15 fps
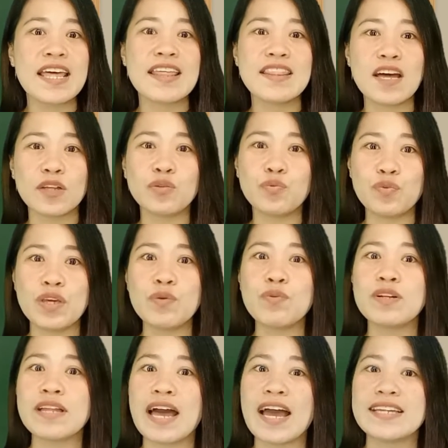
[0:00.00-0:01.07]
that we
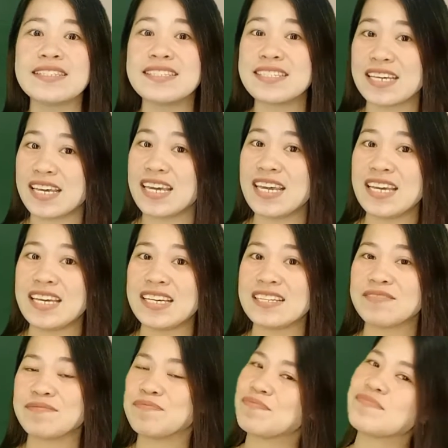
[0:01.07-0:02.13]
will add D,
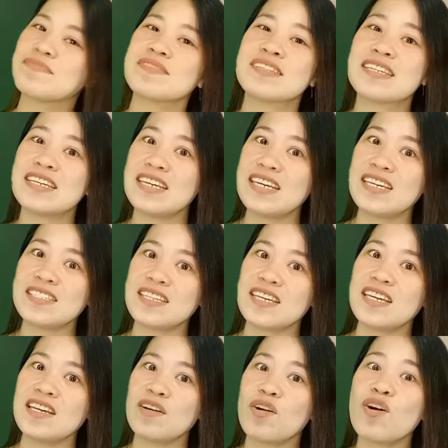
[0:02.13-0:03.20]

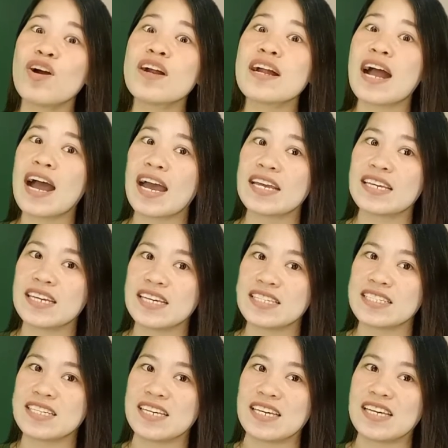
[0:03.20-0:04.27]
ED, or
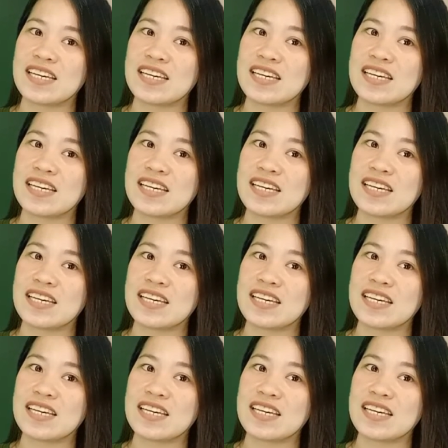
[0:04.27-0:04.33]
IED.